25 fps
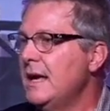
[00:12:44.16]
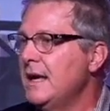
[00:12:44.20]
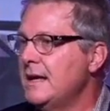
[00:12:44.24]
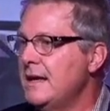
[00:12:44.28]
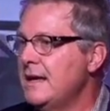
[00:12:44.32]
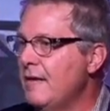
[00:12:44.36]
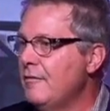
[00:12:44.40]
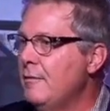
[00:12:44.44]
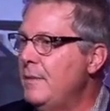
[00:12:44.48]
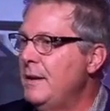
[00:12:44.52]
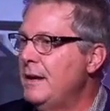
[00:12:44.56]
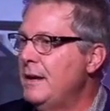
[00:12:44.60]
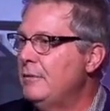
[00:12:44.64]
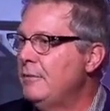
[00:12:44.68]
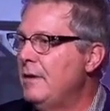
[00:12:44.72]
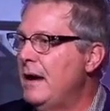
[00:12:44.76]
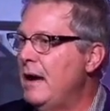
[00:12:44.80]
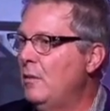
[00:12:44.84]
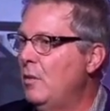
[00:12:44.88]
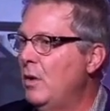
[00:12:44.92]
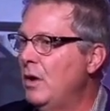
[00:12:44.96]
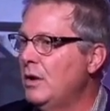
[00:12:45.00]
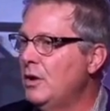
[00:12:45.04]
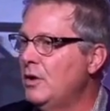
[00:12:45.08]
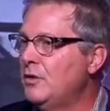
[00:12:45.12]
You ever been
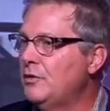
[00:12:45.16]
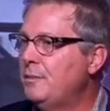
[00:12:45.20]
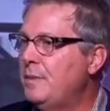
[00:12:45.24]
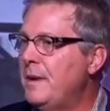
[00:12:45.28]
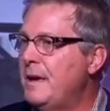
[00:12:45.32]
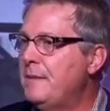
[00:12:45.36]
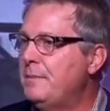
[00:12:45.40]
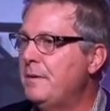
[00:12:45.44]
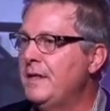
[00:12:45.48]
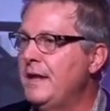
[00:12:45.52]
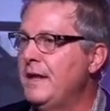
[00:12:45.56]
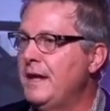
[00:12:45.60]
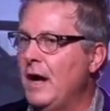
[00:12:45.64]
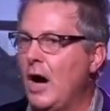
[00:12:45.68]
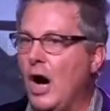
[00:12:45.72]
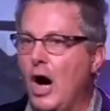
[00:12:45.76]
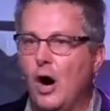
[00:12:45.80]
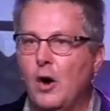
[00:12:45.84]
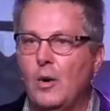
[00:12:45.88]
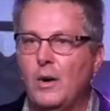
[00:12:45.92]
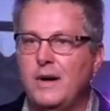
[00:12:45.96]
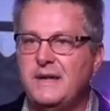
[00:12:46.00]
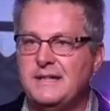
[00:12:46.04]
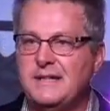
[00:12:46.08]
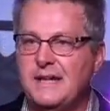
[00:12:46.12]
around one of those people that
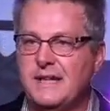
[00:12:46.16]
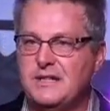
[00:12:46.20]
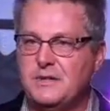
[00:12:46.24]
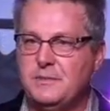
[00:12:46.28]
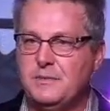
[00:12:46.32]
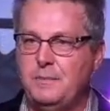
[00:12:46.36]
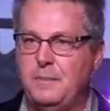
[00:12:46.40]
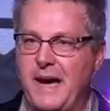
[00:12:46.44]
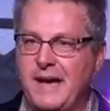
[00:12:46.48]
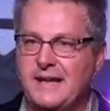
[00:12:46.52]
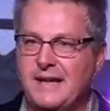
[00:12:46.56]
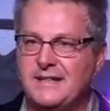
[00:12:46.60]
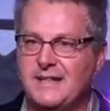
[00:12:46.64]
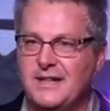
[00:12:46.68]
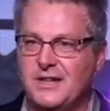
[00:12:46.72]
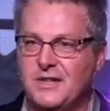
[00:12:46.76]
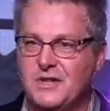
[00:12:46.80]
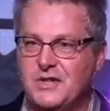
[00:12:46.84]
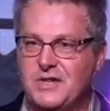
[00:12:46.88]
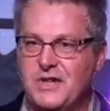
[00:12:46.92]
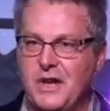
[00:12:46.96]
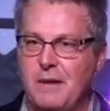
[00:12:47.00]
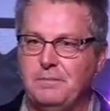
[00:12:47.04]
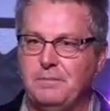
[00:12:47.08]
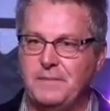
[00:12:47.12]
always expects
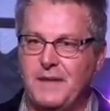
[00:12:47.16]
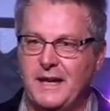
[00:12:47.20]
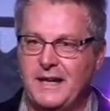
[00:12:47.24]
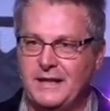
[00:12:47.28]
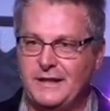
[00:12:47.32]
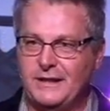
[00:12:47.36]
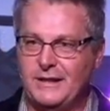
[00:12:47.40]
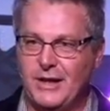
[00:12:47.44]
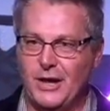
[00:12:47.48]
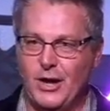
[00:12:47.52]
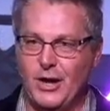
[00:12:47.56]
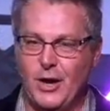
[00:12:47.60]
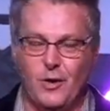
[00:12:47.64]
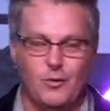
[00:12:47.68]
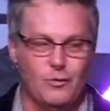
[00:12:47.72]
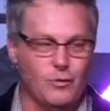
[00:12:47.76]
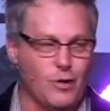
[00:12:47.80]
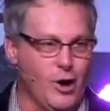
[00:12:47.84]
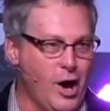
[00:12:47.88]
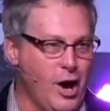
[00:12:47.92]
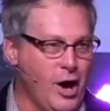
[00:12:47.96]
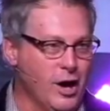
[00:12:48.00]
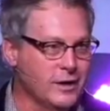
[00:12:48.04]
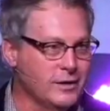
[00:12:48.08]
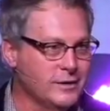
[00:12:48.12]
something to go
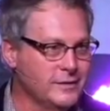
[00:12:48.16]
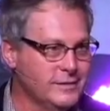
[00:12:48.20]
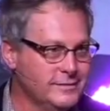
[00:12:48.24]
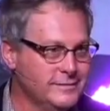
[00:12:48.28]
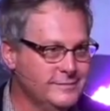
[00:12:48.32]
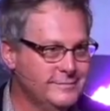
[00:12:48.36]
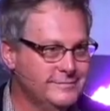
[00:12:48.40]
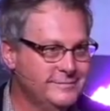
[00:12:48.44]
wrong?